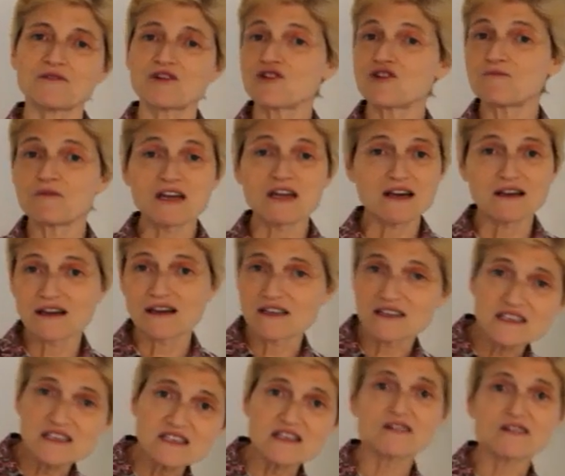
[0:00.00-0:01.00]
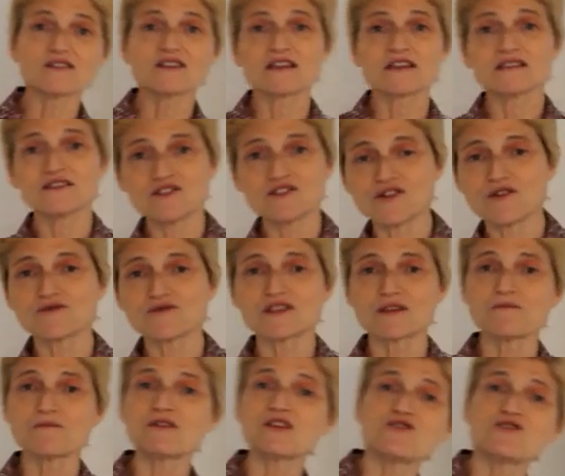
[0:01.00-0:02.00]
could be a consultant, you know,
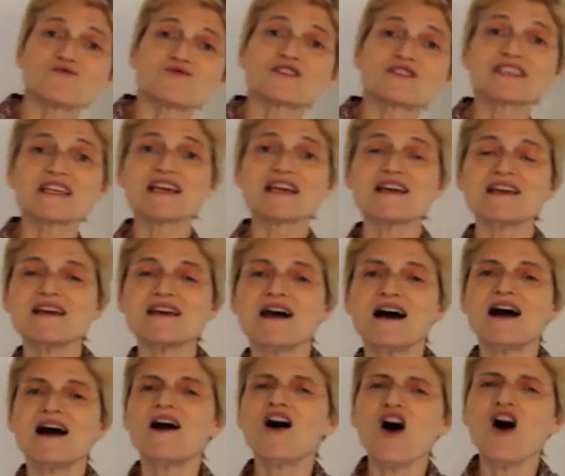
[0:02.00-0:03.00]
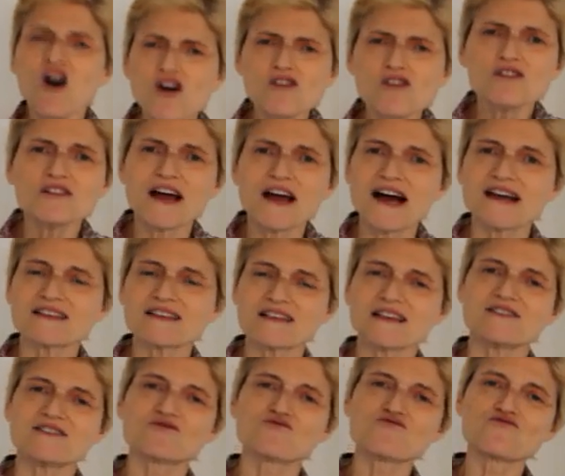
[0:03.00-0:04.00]
somebody you see. All that
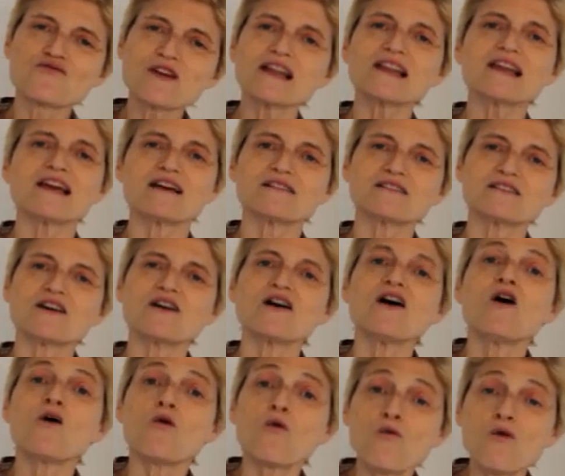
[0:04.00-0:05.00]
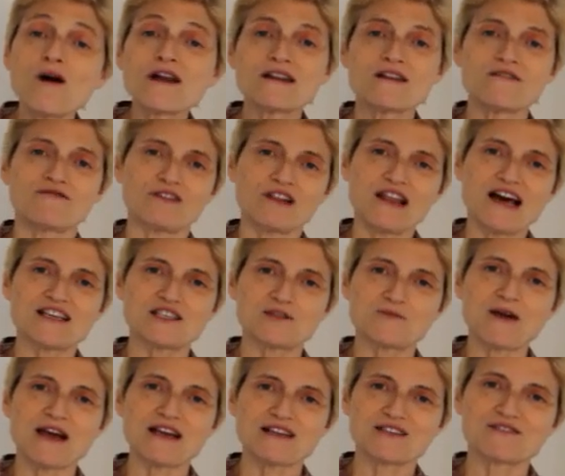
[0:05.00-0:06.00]
is really under wonderful
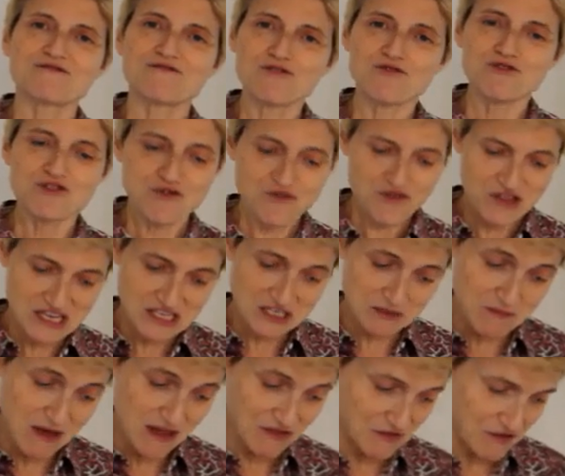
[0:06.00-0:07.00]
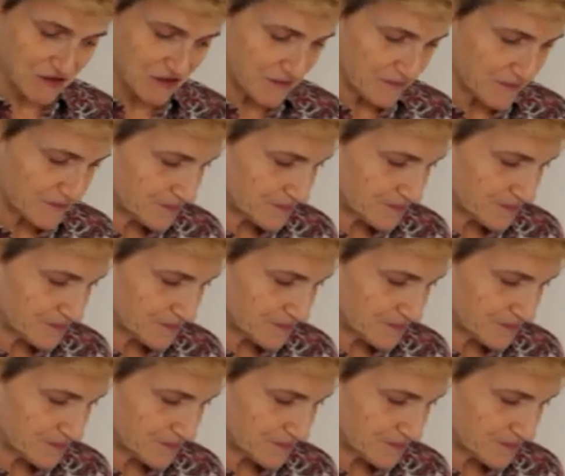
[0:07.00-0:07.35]
aspects for you this month.